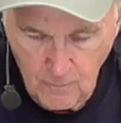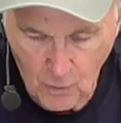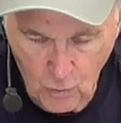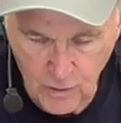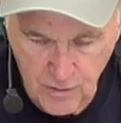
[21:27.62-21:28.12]

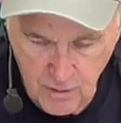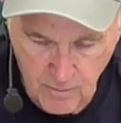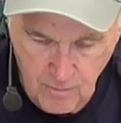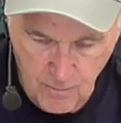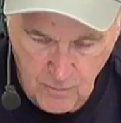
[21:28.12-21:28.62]
Twist it,
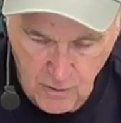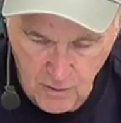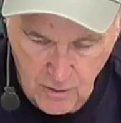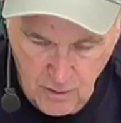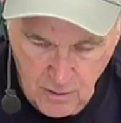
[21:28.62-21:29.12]

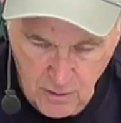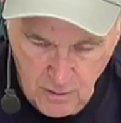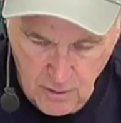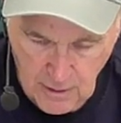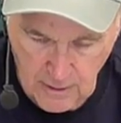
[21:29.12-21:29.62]

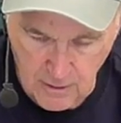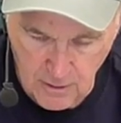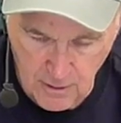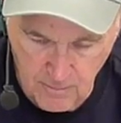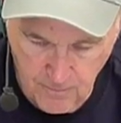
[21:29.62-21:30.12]
slide it
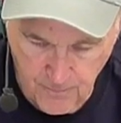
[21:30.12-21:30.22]
on,